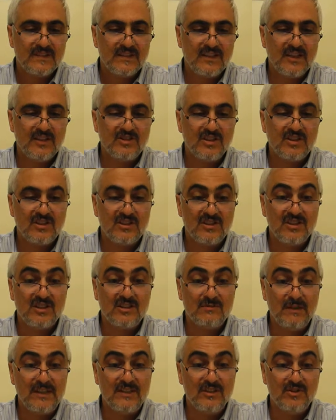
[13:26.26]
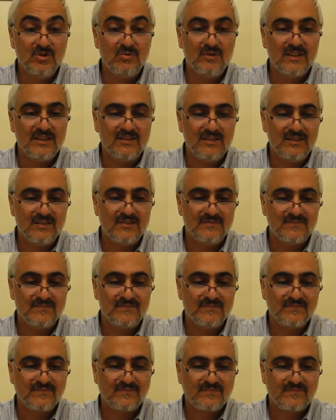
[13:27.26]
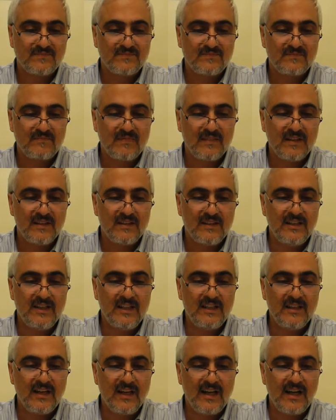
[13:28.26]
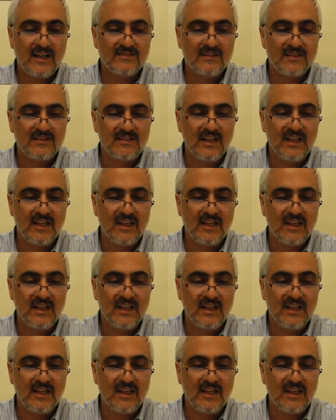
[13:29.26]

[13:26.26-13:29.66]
Now he's going to explain a new idea. Because